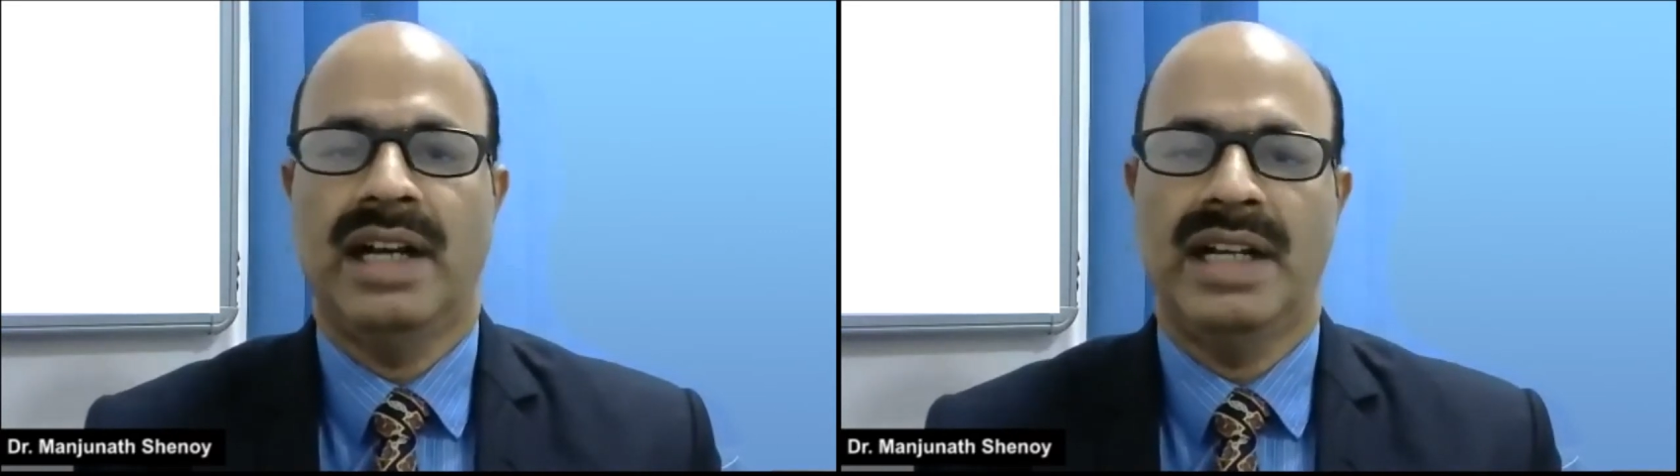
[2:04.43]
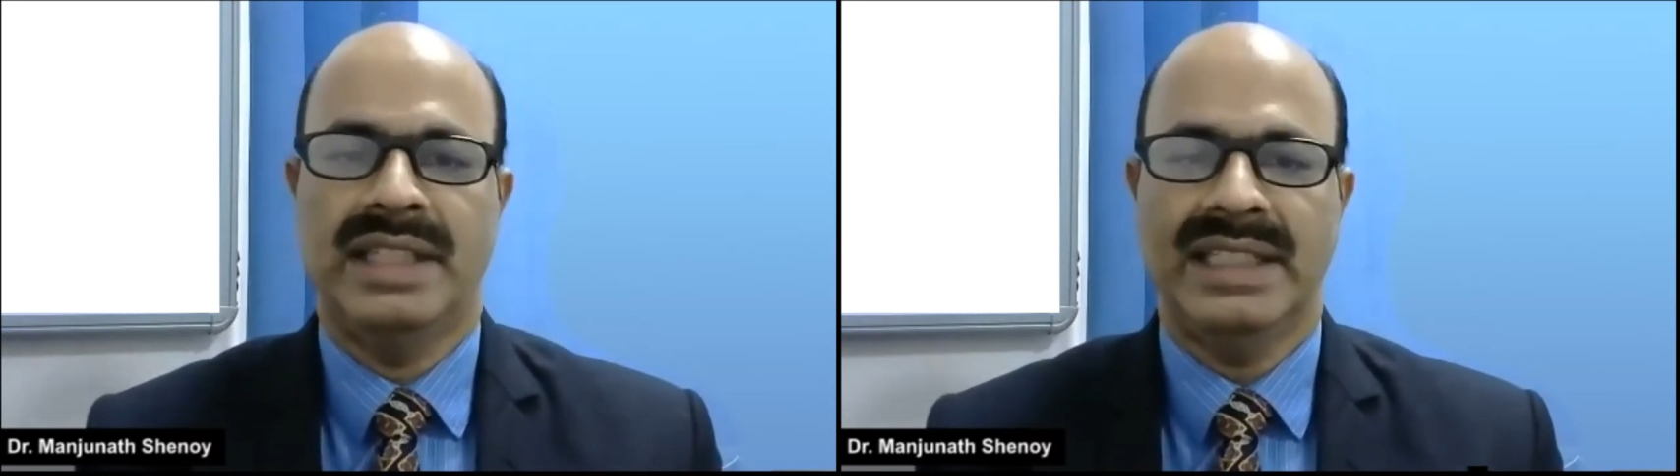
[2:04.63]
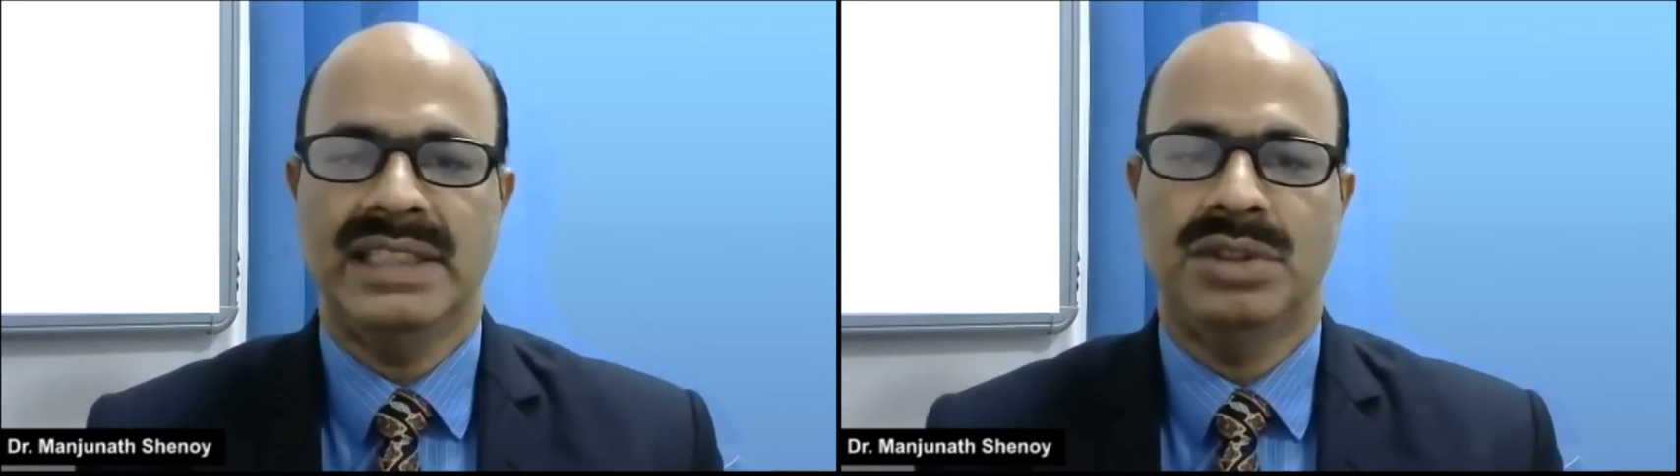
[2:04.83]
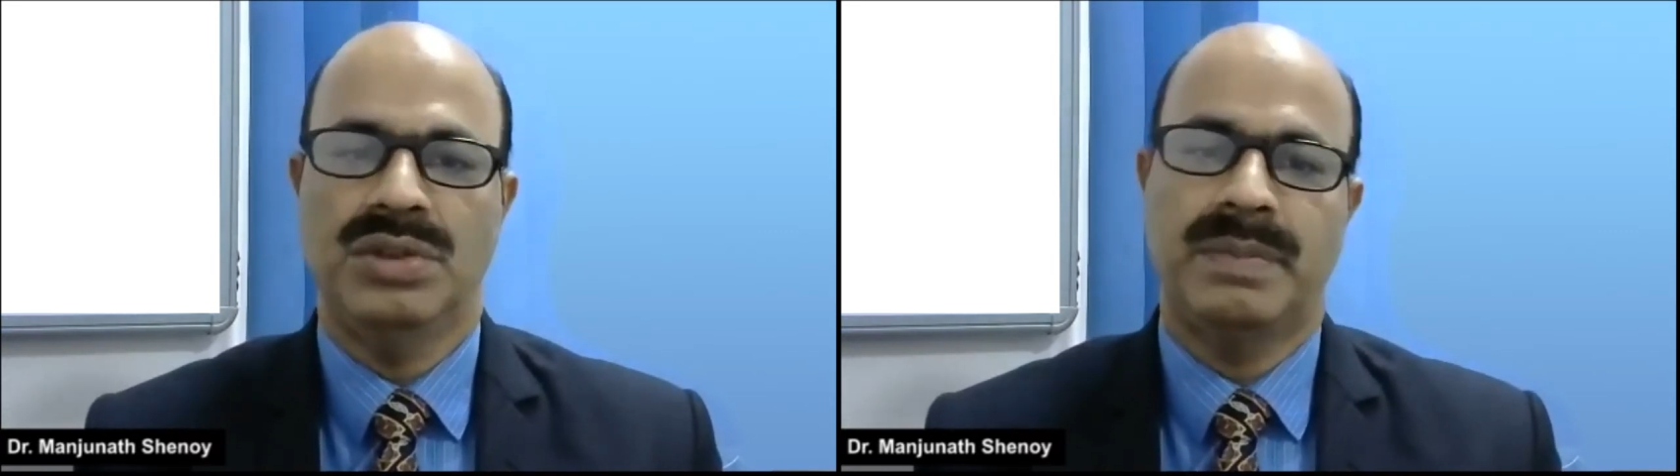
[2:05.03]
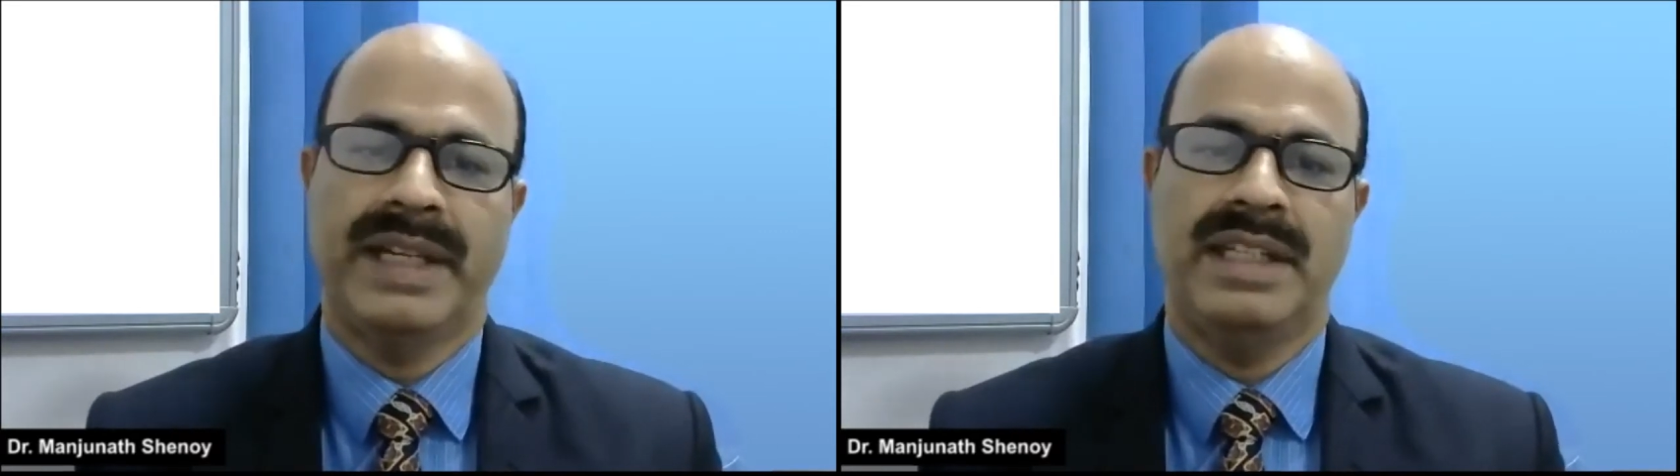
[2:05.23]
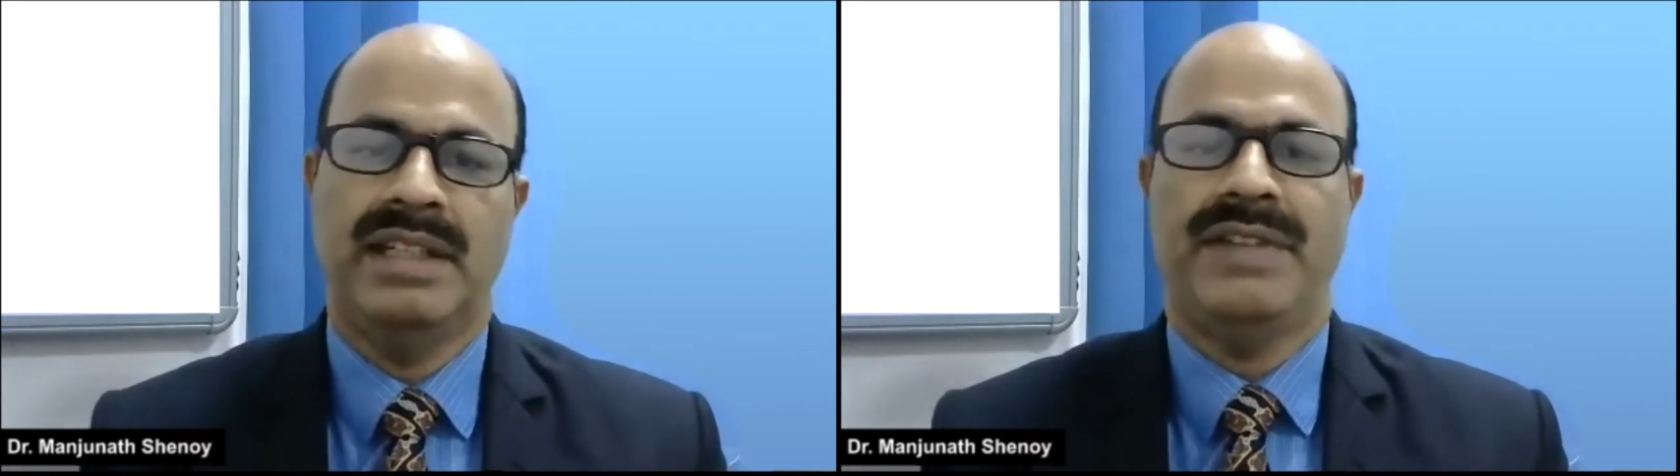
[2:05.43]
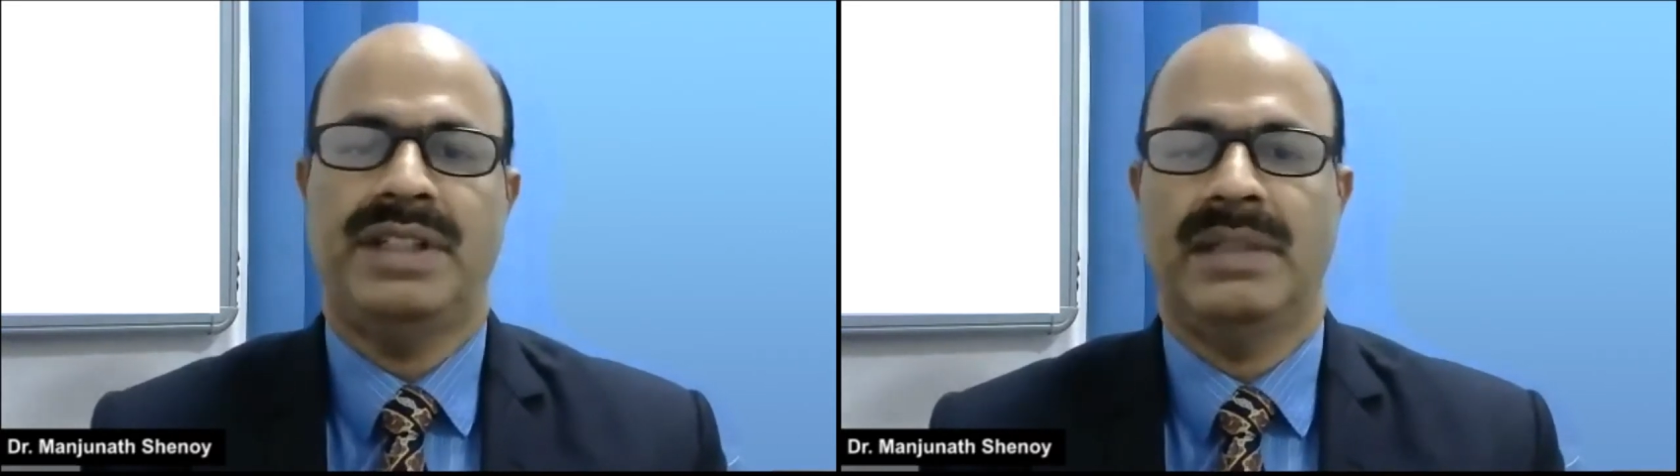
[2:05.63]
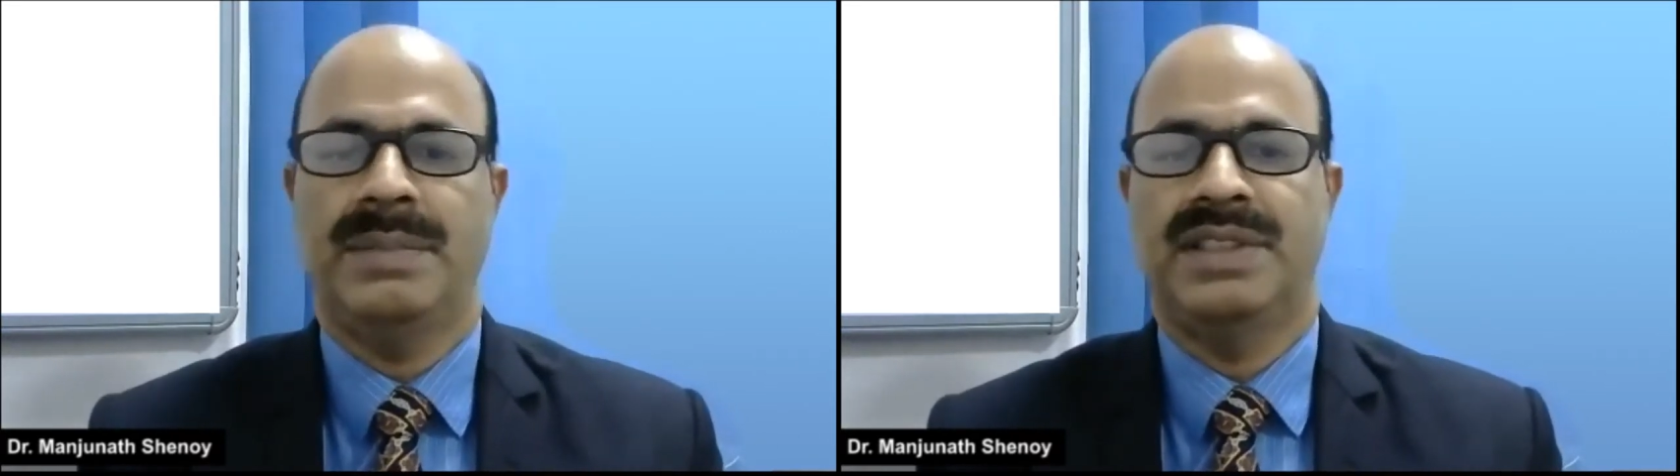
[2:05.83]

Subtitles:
articles used by an infected